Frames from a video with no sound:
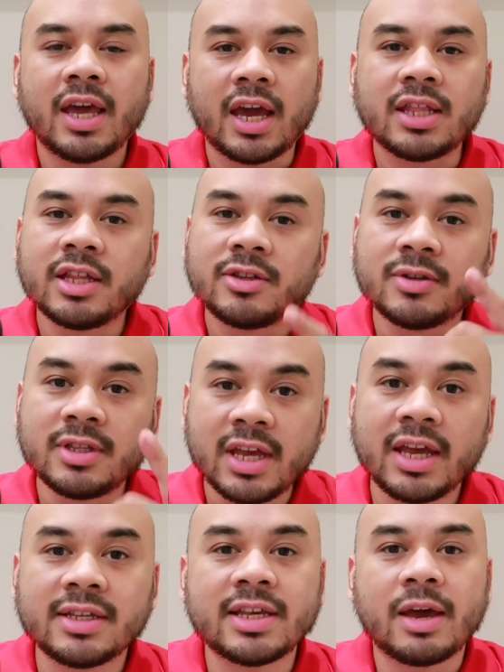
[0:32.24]
And in
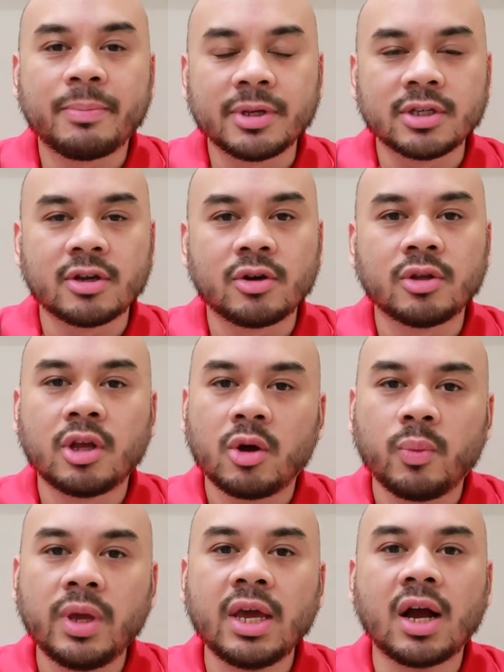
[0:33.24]
today's episode,
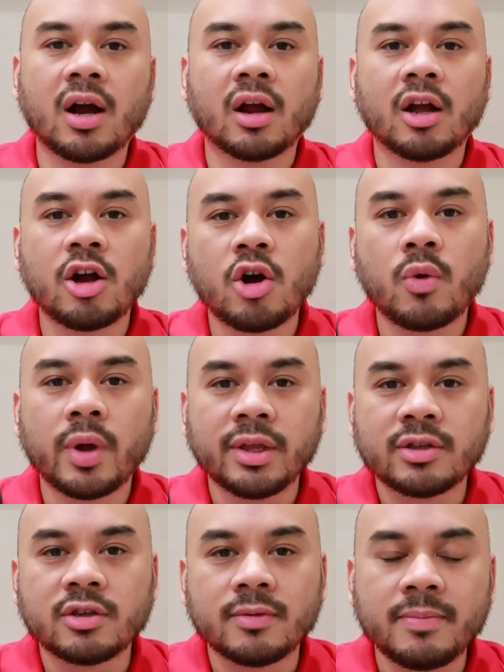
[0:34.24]
we are
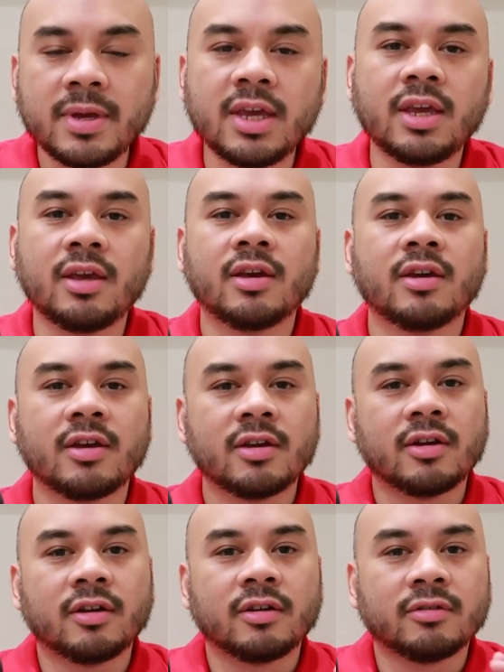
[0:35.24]
going to be
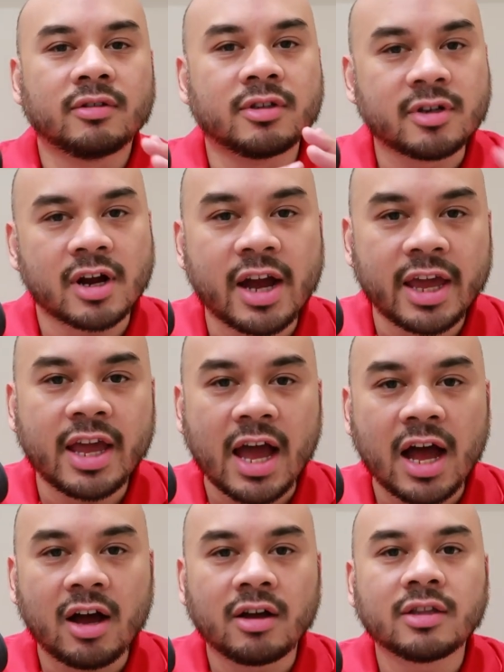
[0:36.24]
trying
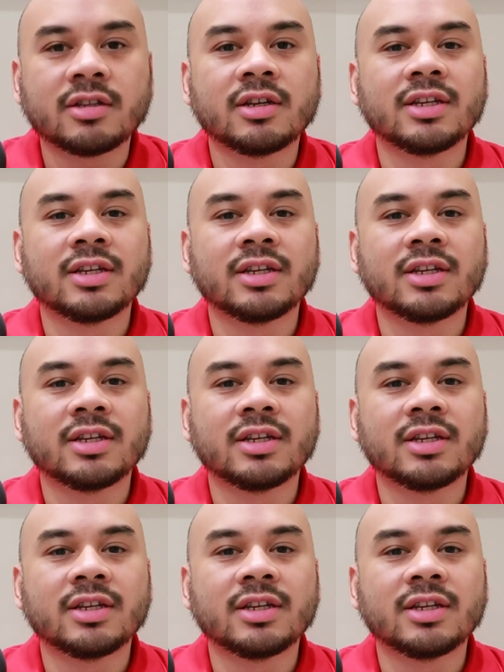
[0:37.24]
out,